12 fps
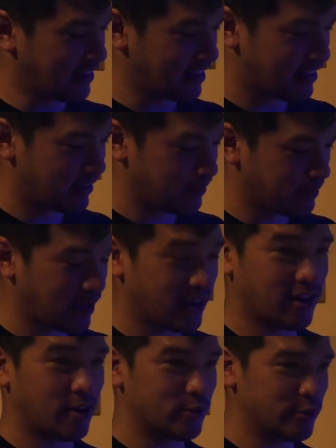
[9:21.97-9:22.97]
And um,
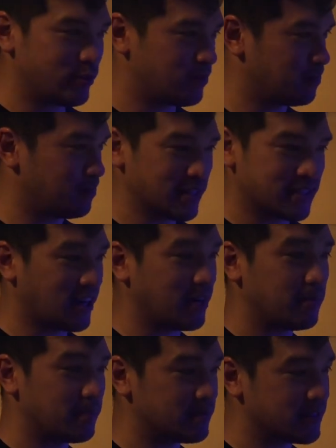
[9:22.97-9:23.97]
but I'll mix it
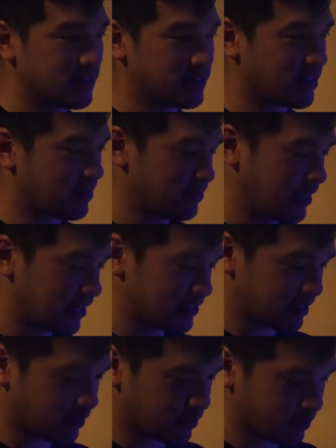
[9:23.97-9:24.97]
up. So some
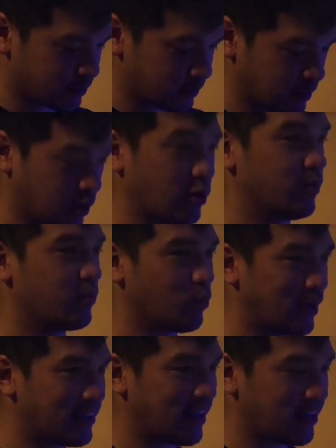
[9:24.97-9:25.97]
days I'll, or
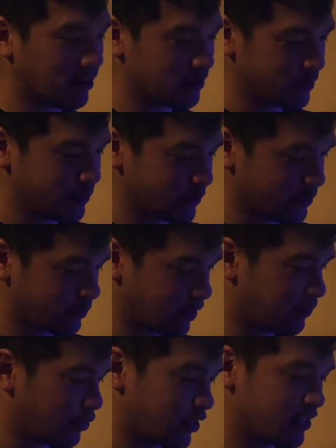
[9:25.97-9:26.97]
one day I'll use
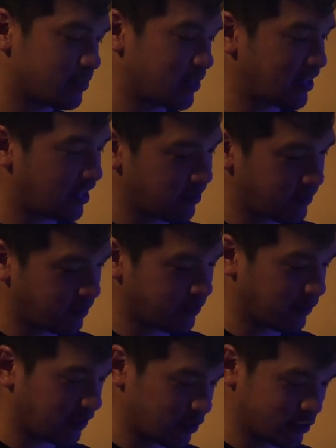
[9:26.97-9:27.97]
Reef-Roids, one day Reef
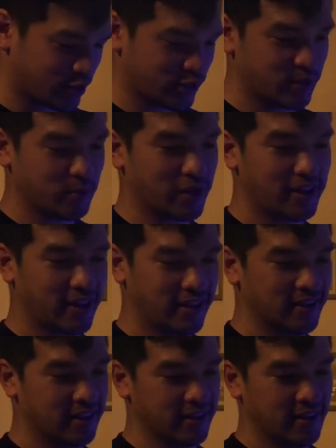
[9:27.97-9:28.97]
Revolution, one
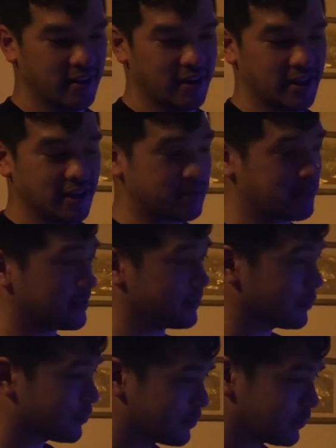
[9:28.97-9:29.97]
day SPS
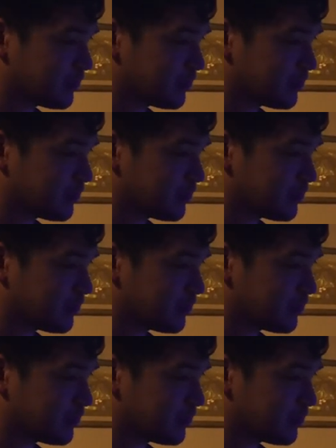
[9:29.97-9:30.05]
Foods.